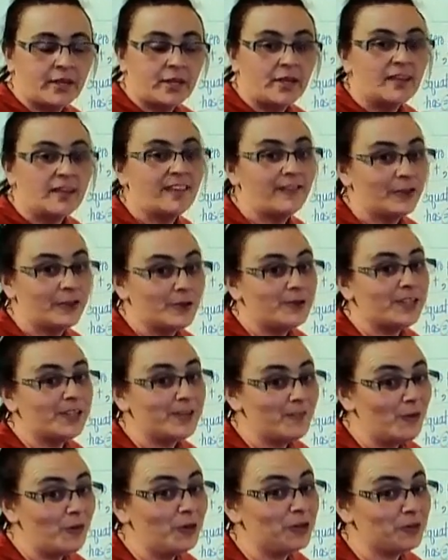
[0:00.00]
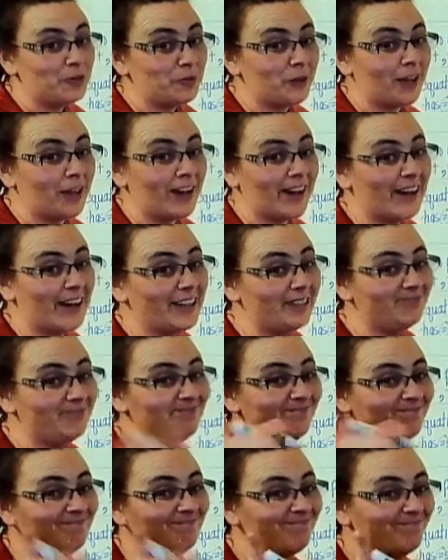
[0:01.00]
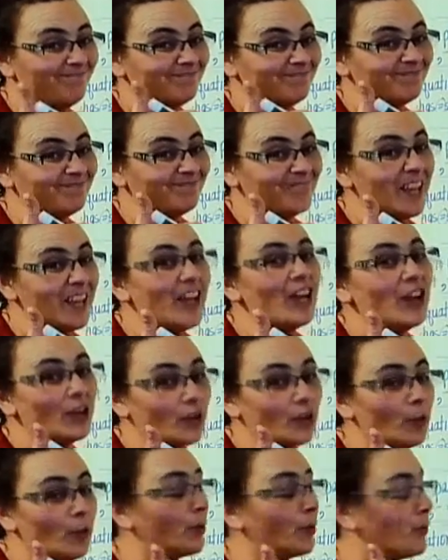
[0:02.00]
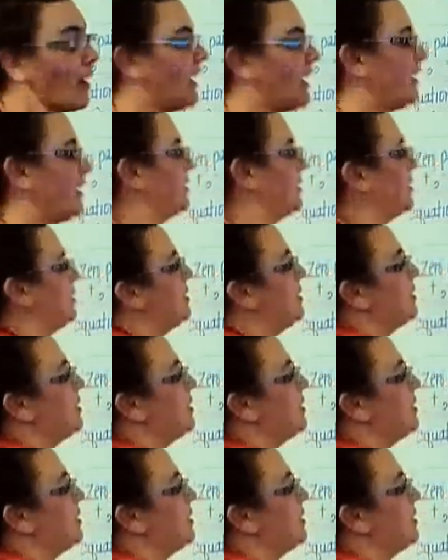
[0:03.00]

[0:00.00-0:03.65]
If you said multiply, you are right.